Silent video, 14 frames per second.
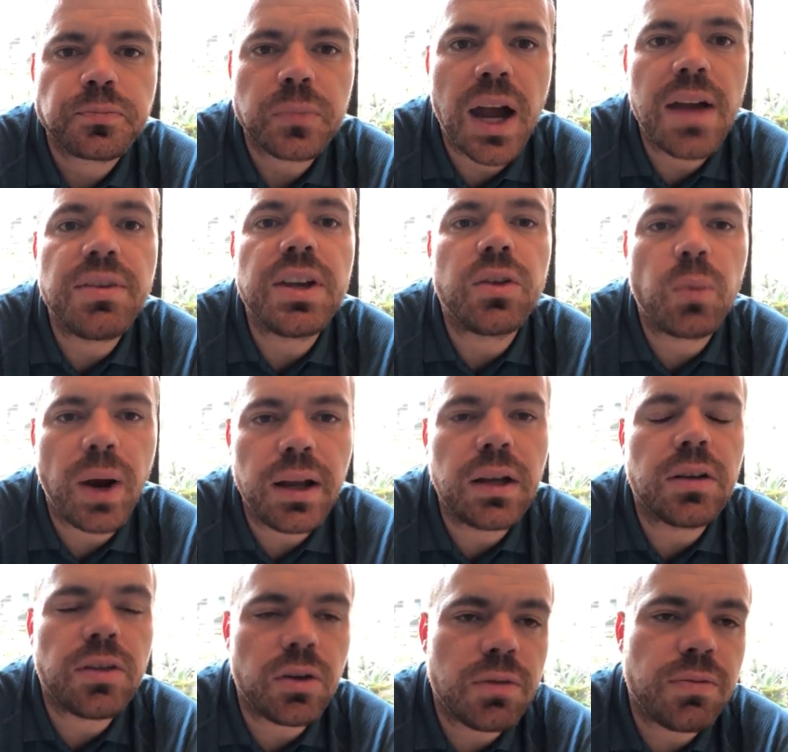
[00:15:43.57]
I have ETH waiting
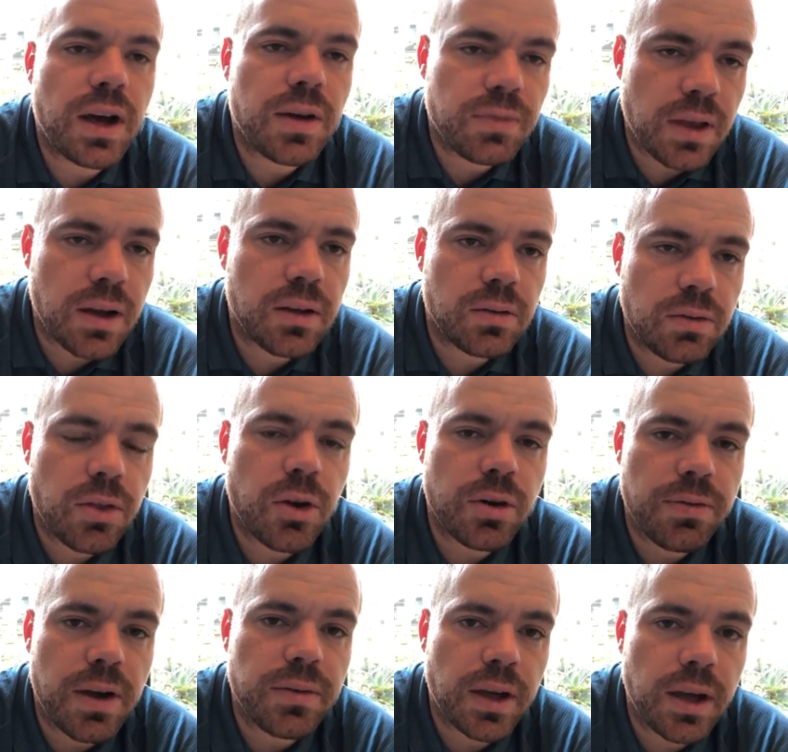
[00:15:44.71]
at
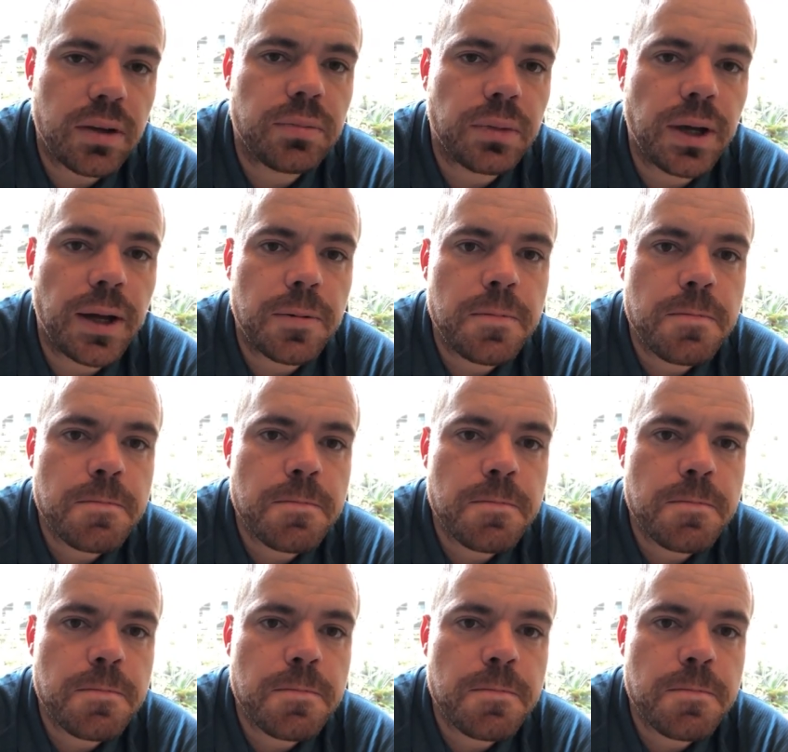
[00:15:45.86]
35K. Yeah.